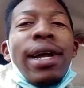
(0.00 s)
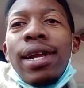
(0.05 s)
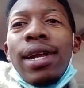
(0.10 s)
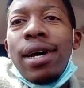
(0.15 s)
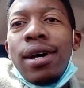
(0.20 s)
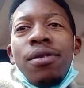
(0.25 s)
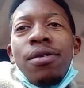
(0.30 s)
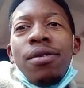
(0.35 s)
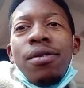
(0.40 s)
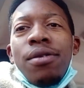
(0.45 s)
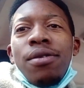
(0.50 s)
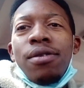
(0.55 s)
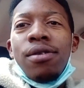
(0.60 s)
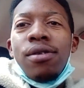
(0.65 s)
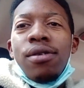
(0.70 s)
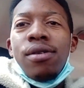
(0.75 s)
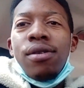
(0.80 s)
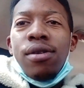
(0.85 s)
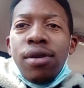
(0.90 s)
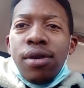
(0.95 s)
now
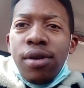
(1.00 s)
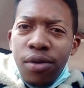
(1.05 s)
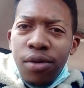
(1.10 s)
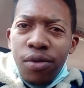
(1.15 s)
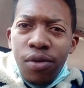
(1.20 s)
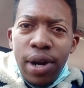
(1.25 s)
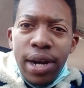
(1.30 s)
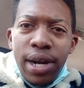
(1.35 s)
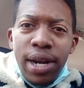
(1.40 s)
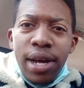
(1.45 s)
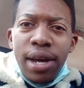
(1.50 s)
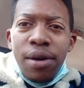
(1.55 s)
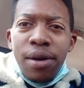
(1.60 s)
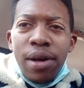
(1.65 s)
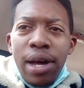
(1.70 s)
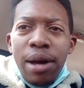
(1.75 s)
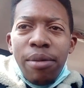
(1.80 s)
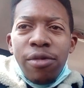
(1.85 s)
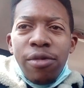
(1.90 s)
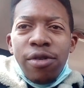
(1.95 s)
right
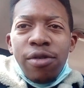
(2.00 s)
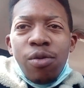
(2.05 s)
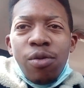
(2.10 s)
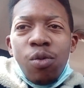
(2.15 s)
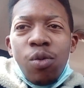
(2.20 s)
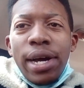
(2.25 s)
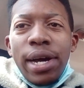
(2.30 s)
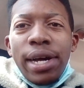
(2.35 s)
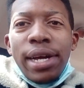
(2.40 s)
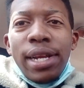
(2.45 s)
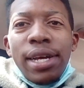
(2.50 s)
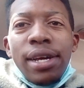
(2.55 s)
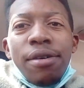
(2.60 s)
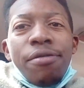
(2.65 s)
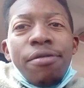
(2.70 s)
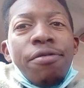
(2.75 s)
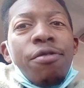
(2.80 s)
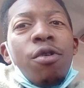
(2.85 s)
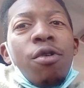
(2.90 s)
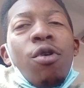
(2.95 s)
now i'm just
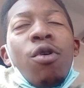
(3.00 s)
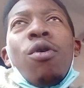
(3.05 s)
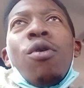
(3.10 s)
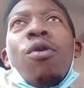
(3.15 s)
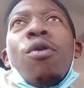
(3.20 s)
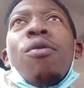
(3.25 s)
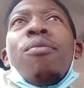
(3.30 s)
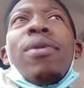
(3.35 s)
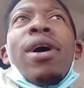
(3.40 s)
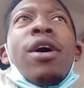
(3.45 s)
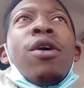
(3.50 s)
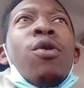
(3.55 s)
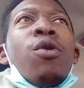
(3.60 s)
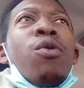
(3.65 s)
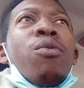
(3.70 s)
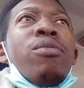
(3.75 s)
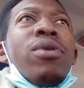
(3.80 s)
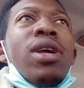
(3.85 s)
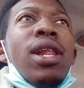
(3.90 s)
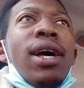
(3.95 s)
waiting for my
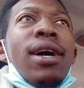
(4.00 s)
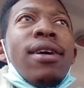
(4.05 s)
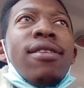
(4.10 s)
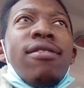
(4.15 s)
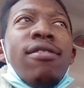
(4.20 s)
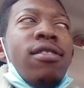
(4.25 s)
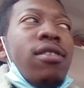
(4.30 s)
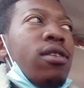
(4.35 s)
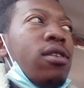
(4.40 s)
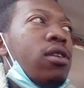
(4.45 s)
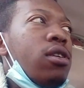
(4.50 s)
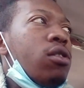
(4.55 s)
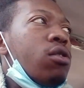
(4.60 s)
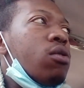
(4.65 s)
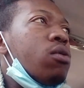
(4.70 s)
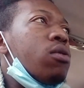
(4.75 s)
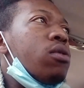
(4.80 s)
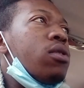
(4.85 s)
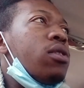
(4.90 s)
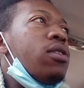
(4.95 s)
homie lati you
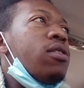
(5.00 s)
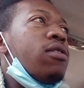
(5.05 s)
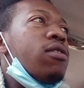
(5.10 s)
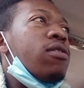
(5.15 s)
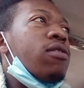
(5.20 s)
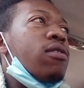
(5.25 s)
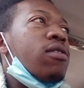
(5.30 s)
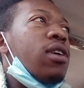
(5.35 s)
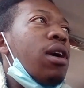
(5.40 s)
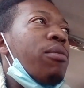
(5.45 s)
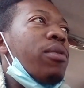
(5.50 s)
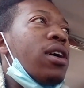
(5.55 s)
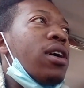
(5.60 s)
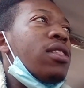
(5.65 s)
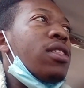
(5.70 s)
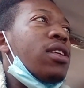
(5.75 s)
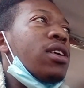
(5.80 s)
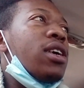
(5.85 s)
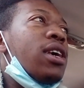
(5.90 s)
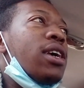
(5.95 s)
know he's coming
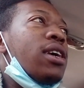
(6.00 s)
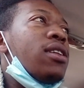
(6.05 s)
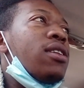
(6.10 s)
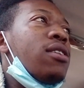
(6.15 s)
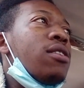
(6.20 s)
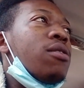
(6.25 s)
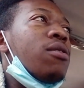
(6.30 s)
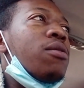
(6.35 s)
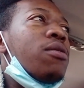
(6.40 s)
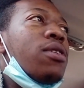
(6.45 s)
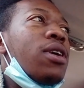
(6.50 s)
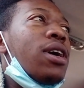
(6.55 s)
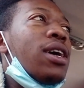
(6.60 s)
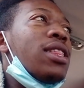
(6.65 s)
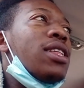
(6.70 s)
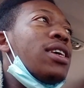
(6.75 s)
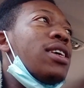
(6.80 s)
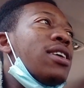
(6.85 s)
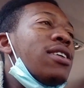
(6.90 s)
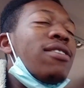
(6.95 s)
on the gate you know
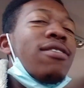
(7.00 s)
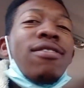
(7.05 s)
ade